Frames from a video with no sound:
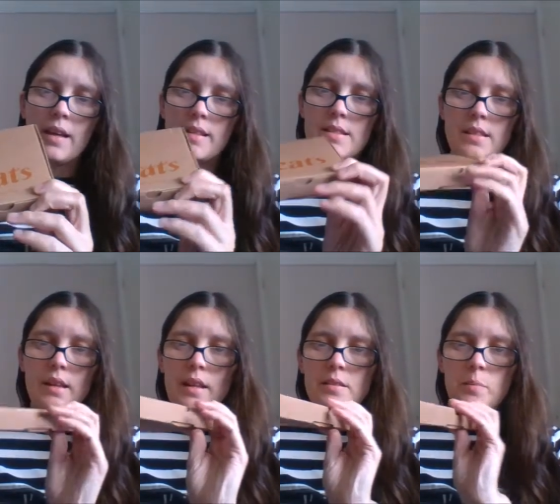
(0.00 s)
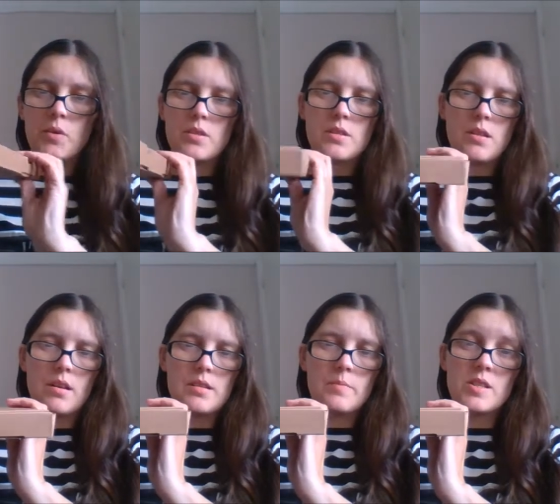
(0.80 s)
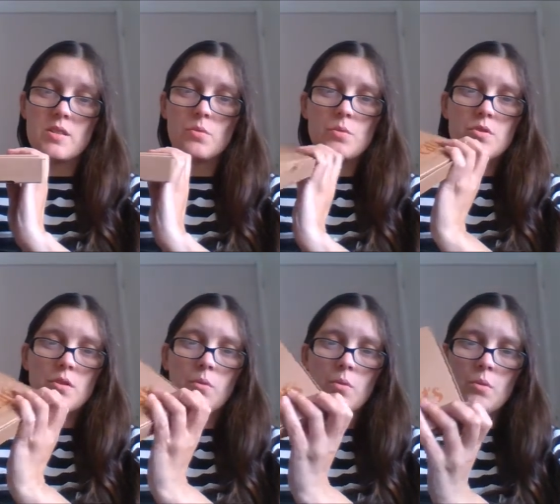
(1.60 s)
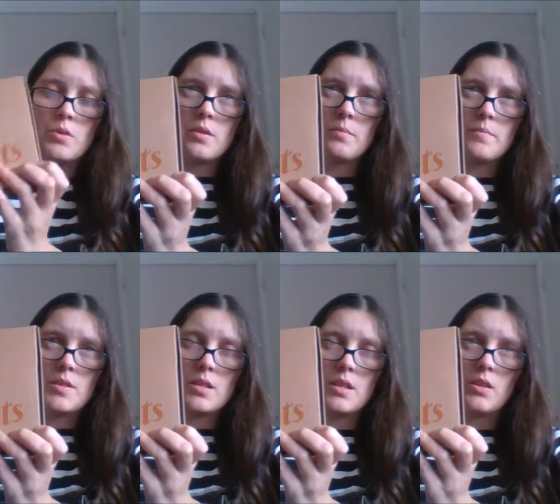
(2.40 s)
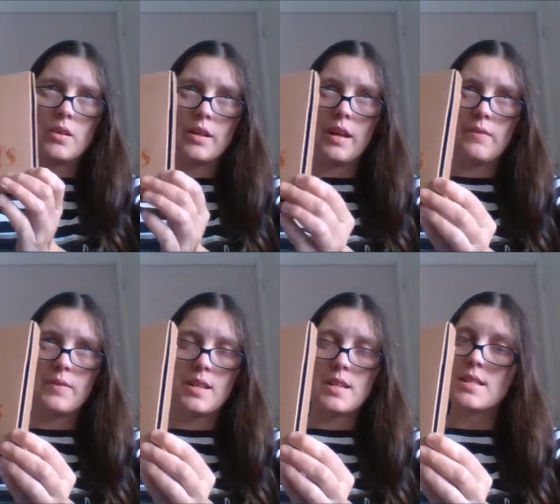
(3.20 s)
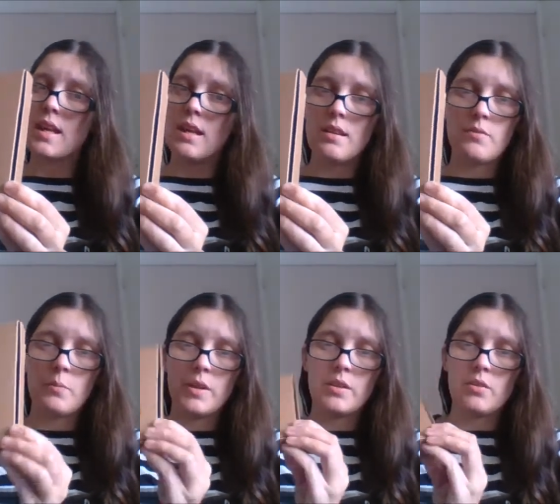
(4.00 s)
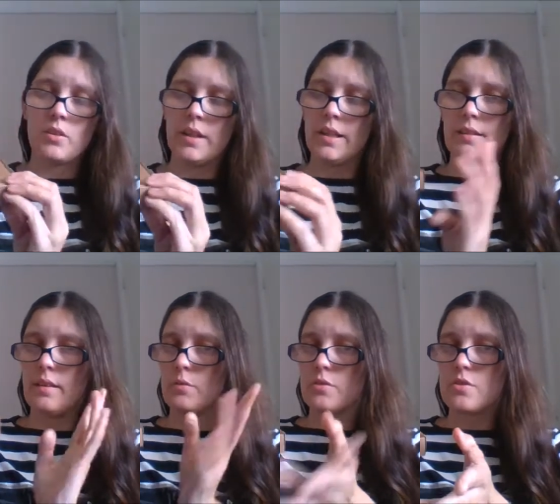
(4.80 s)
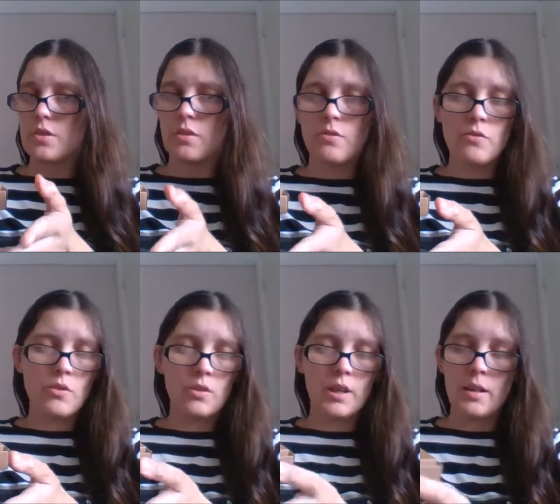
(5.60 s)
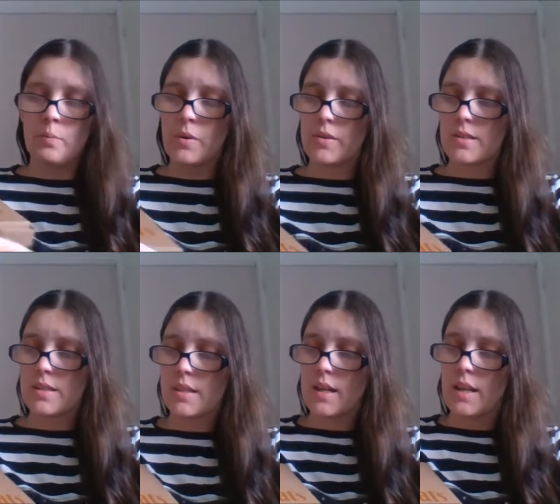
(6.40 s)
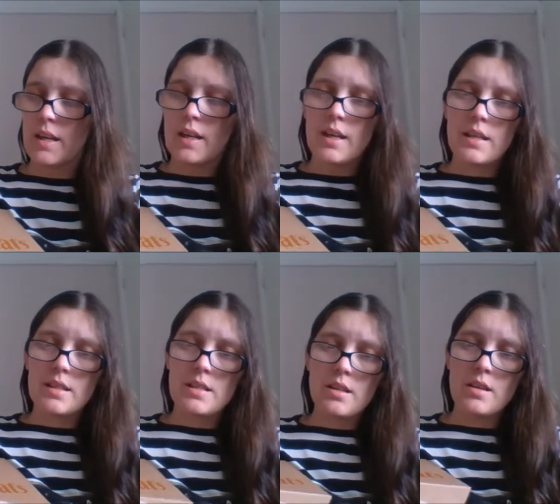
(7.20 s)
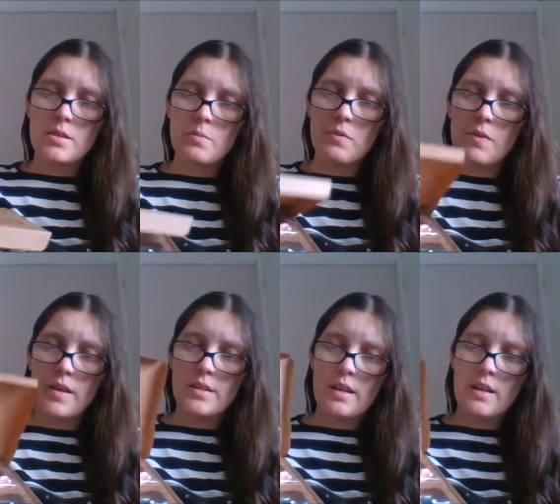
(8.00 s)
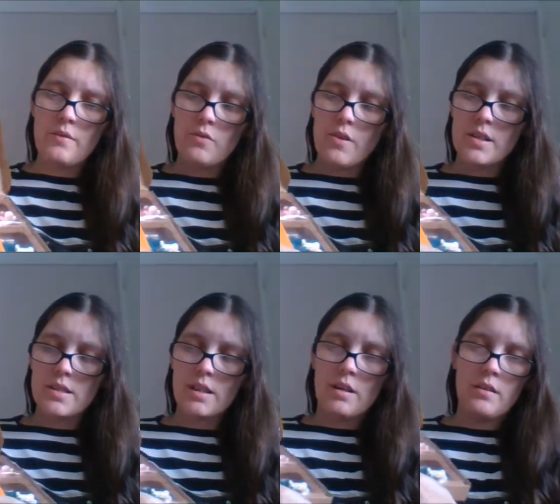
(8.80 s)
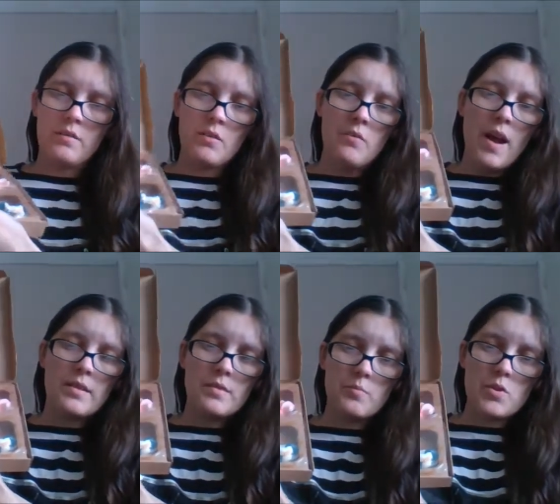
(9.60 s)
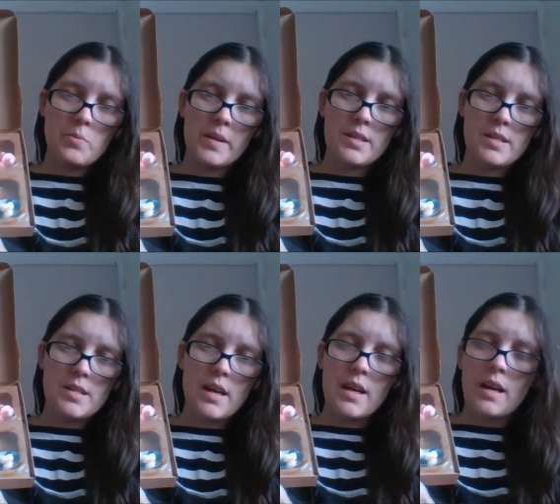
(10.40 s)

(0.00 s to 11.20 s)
It's letterbox size, which is also awesome, so that you can have these even when you're not in. They will just go through your letterbox. Inside, you will find a variety of random sweets.